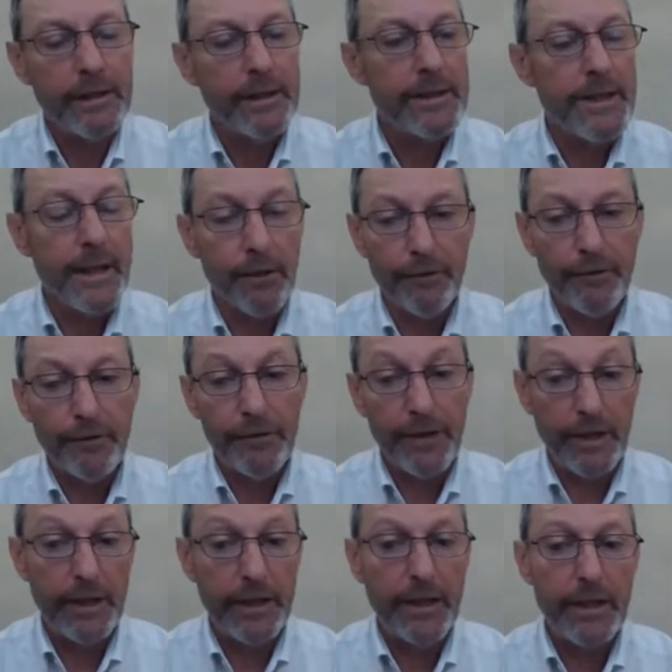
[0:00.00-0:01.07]
10 or
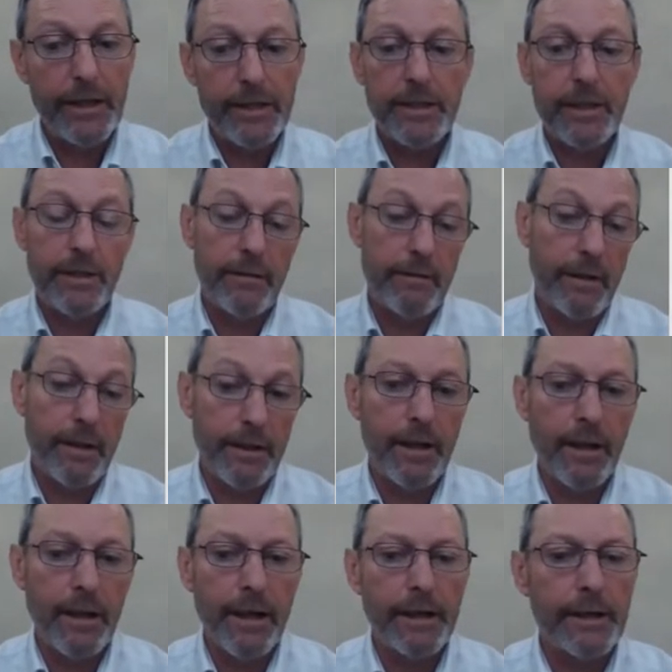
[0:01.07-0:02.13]
15 years and, and then
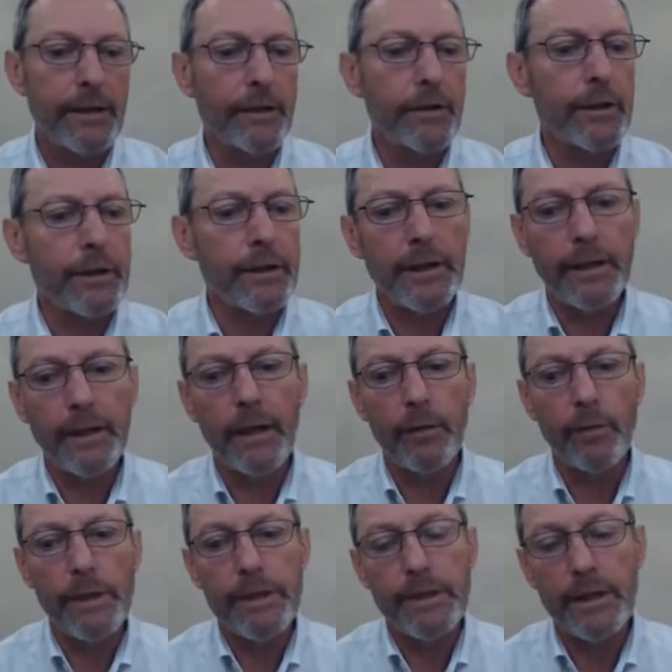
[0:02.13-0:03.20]
anecdotally uh,
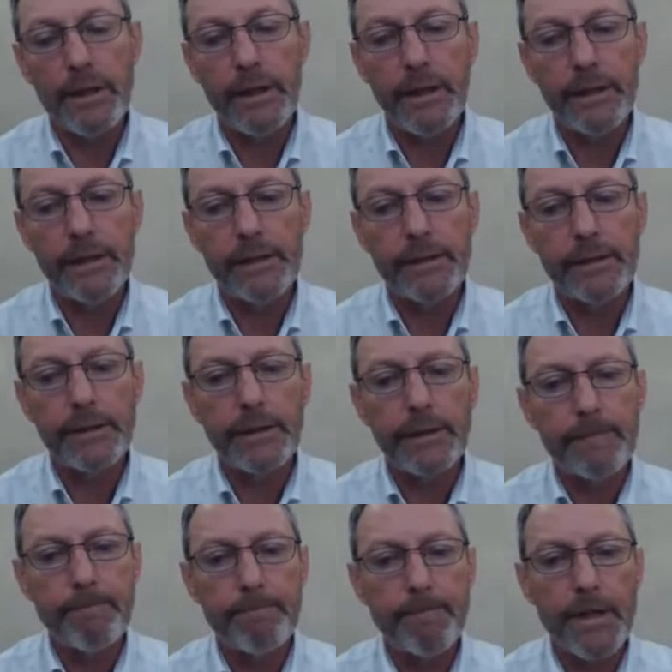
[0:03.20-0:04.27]
we see that
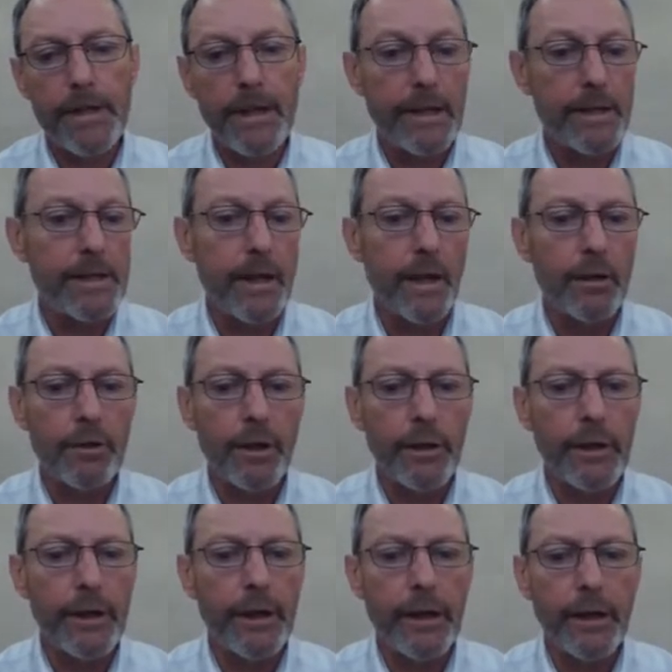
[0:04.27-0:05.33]
um, it can start
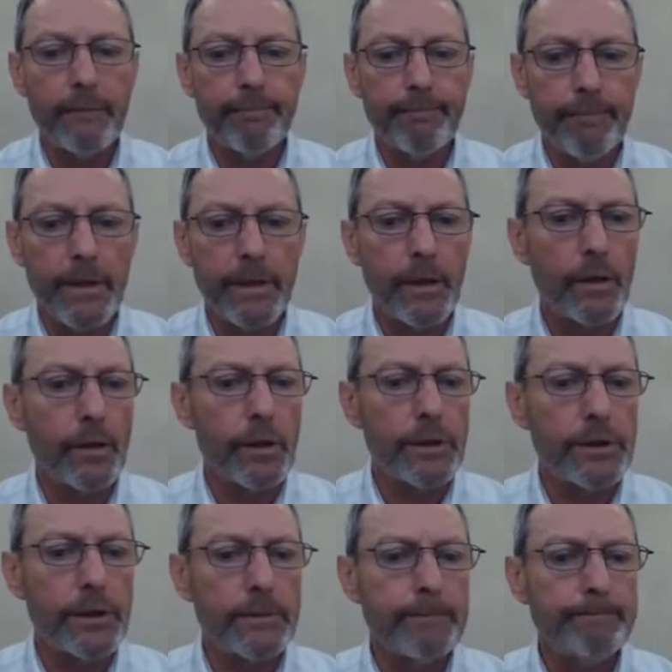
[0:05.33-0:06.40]
growing again in the longer
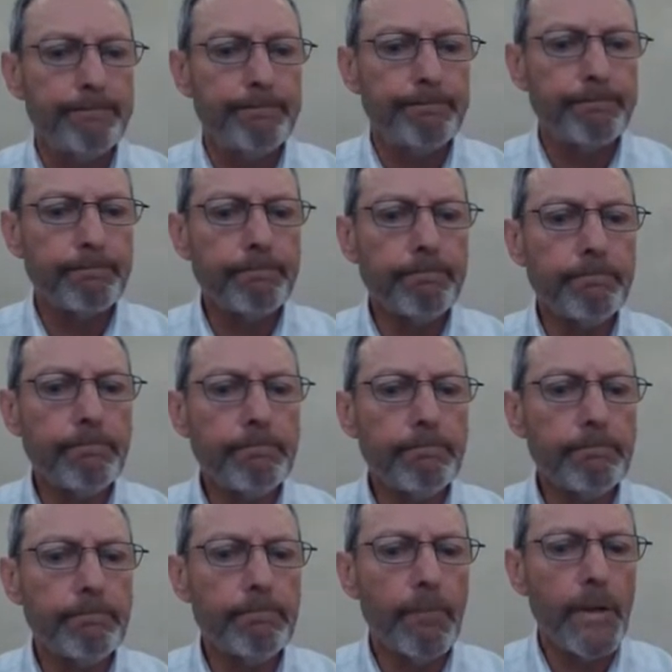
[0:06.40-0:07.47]
term.
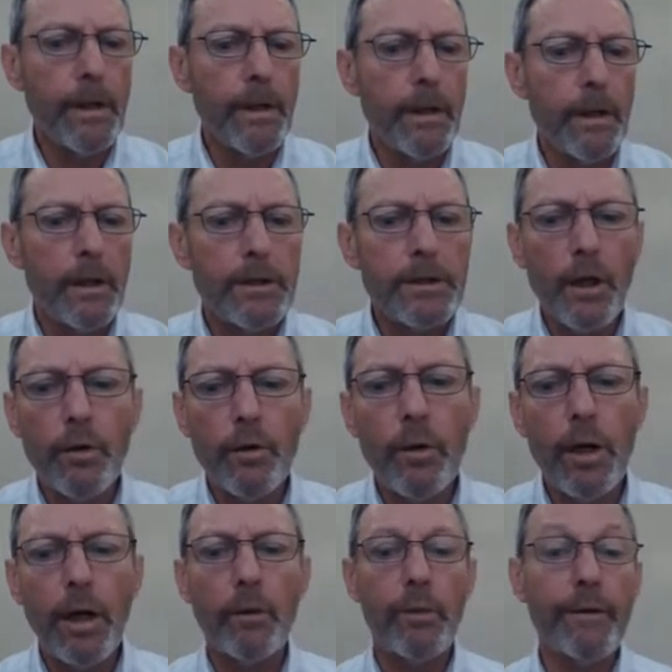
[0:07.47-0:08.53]

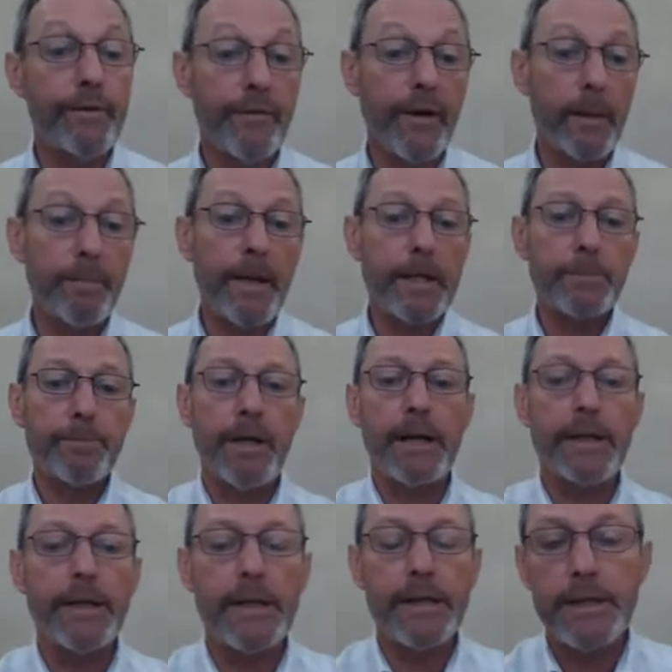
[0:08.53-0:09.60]
So uh, we've developed best
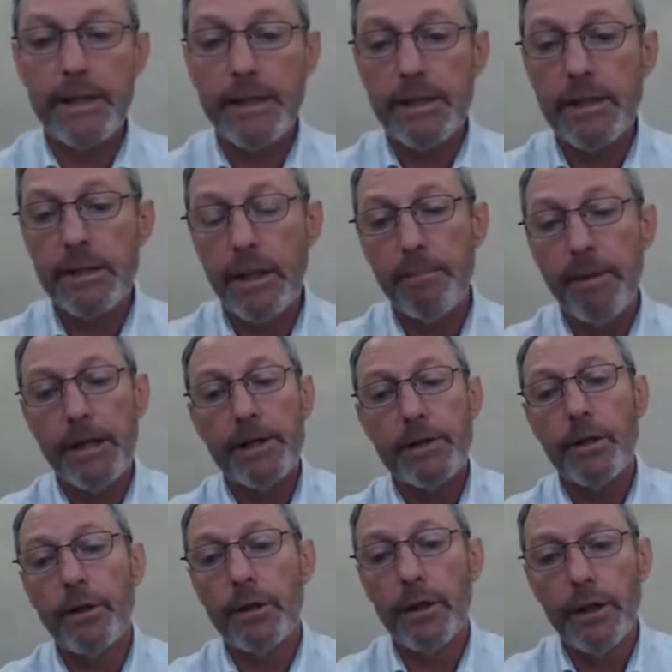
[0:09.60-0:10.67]
practice and it's uh, based
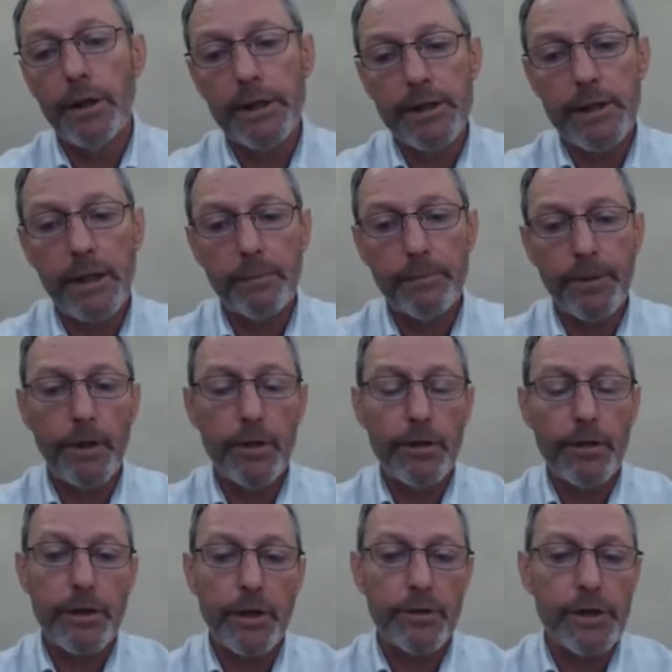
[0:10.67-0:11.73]
on a holistic approach.
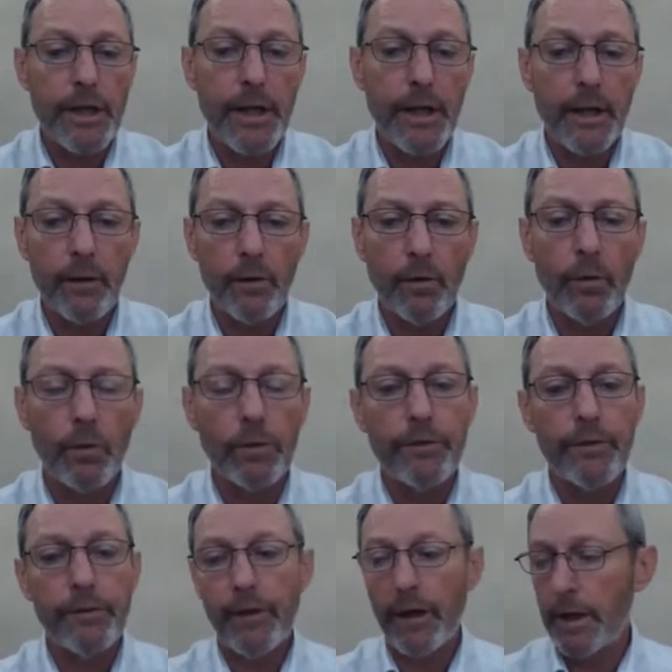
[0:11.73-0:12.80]
So taking
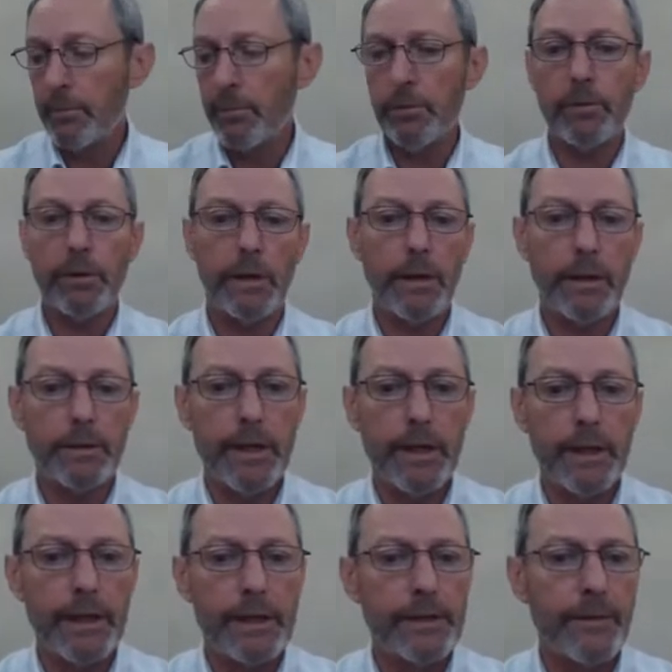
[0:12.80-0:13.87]
all of the available uh,
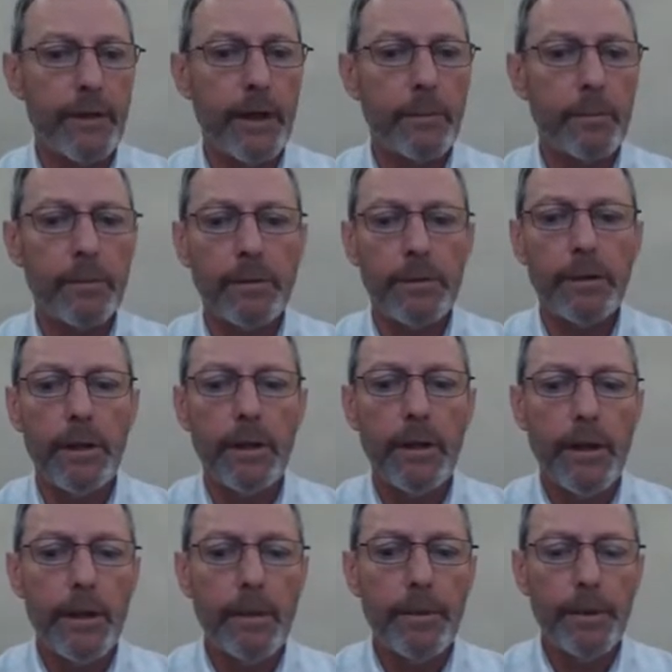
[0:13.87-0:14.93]
techniques available and
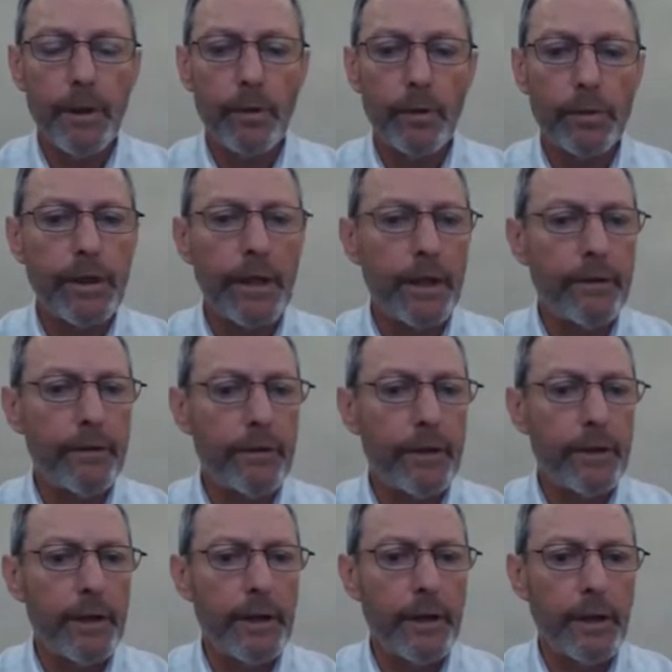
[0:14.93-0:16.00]
putting it all together
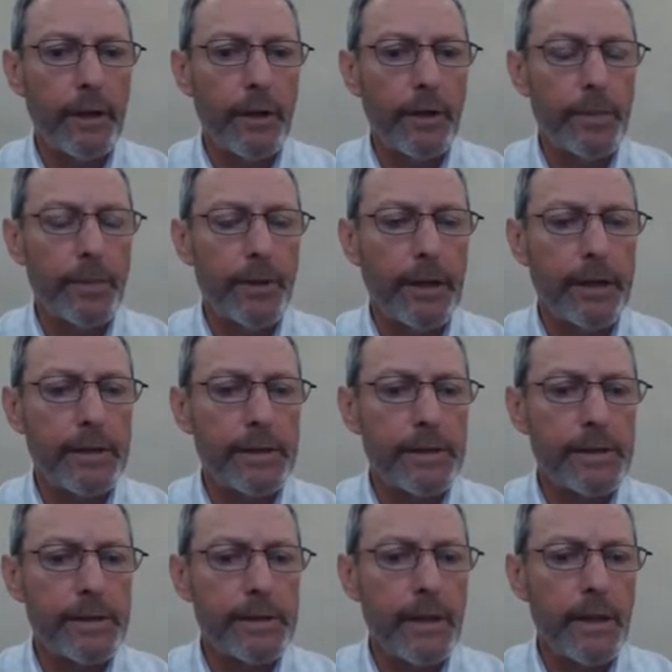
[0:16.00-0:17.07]
in, in a code of
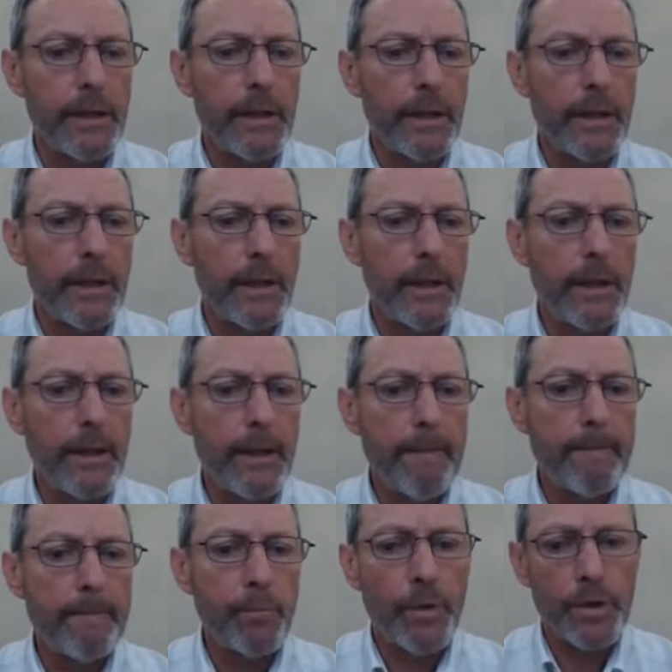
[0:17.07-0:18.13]
practice.
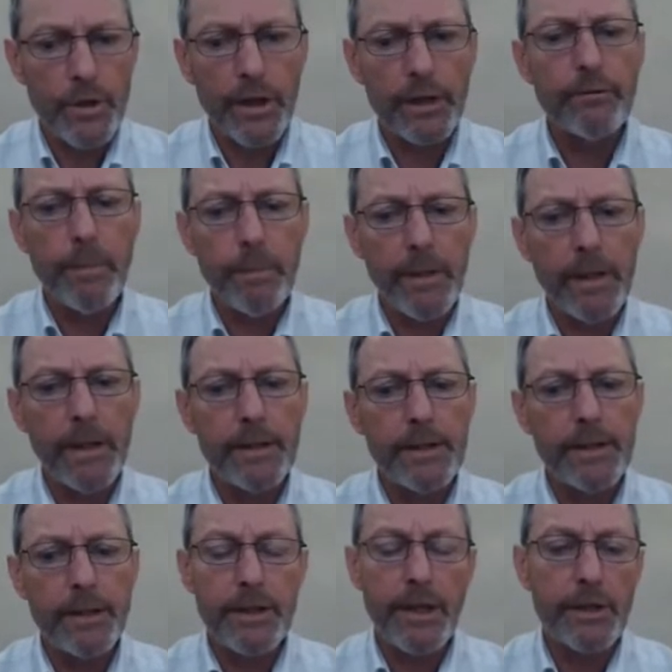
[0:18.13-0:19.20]
Um, we're trying to repeat the
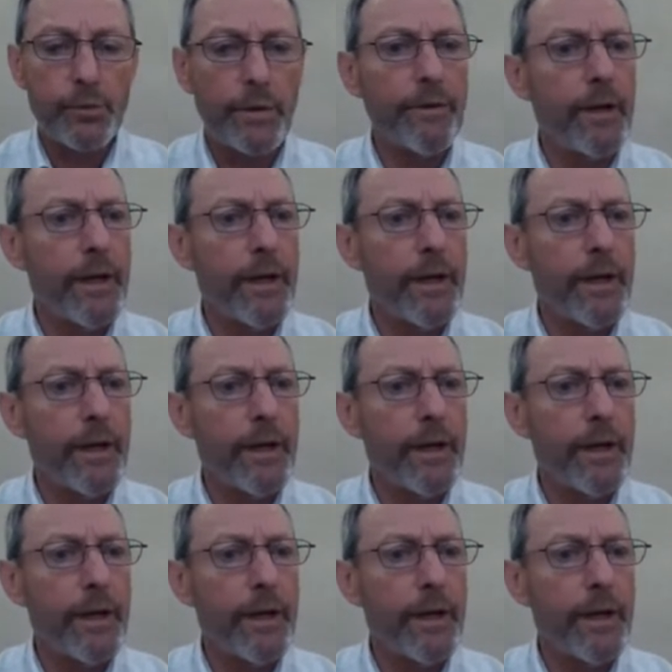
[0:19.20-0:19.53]
success we've